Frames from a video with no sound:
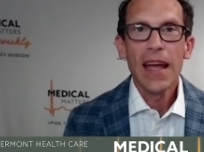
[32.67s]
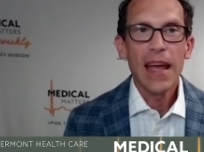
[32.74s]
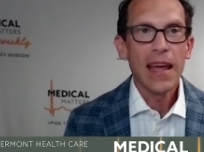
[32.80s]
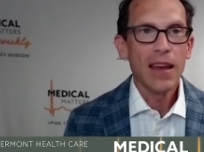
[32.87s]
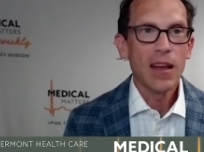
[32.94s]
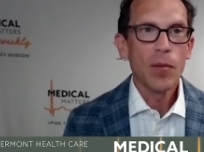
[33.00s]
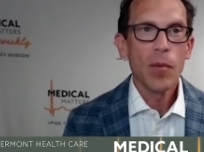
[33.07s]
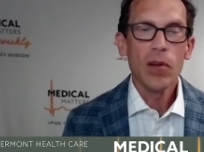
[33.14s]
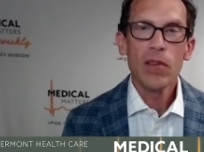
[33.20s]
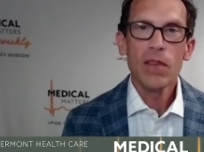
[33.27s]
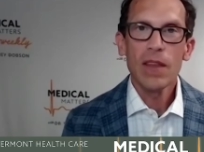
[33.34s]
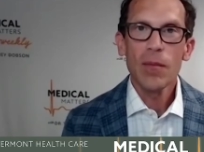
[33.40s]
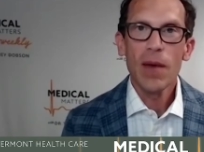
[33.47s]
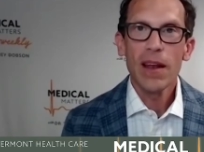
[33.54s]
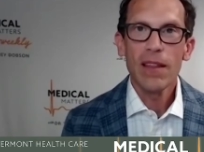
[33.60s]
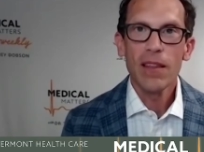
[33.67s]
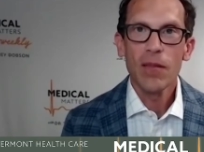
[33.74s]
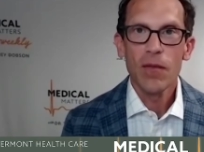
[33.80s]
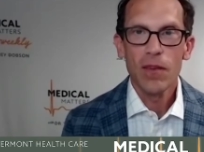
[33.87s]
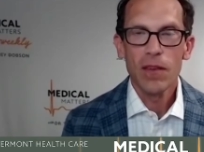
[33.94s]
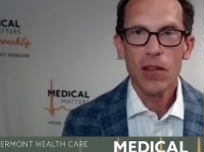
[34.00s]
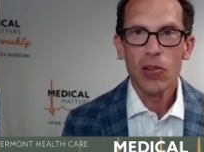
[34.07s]
and an emergency
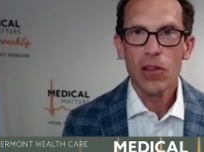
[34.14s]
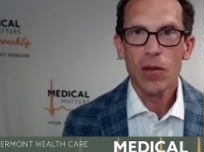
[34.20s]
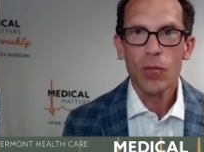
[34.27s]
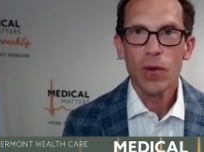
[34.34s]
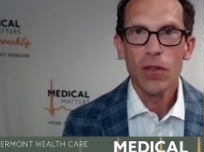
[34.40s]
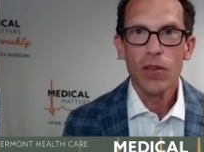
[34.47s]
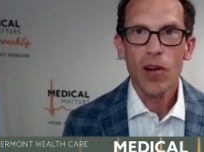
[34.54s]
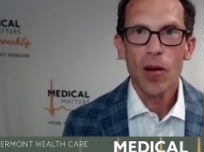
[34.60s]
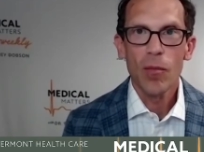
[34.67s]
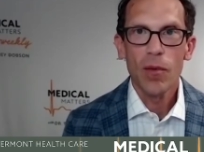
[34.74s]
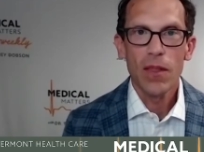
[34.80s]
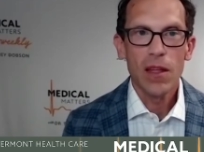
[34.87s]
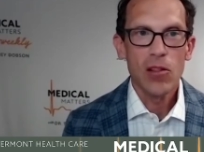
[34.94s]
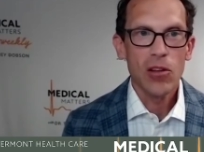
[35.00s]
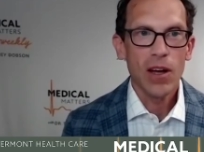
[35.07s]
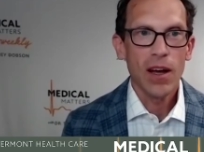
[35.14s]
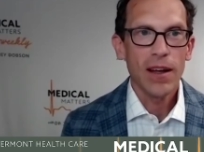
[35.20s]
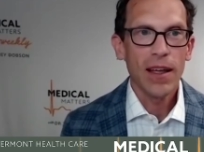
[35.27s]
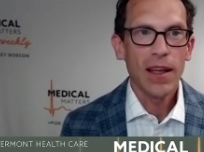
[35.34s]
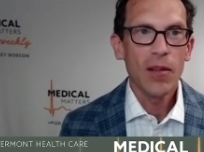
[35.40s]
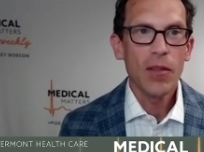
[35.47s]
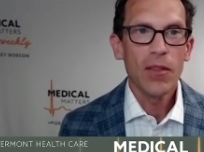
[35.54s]
medicine physician with Dartmouth
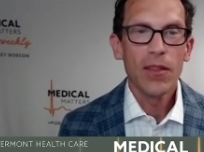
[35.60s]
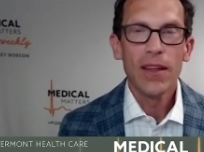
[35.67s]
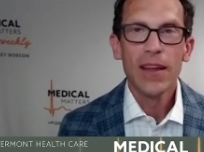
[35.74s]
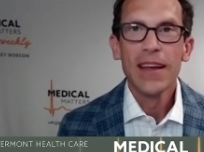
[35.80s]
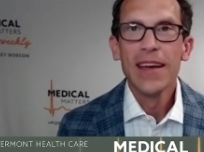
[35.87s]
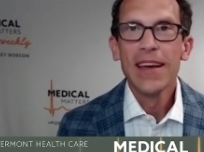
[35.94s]
Hitchcock Health.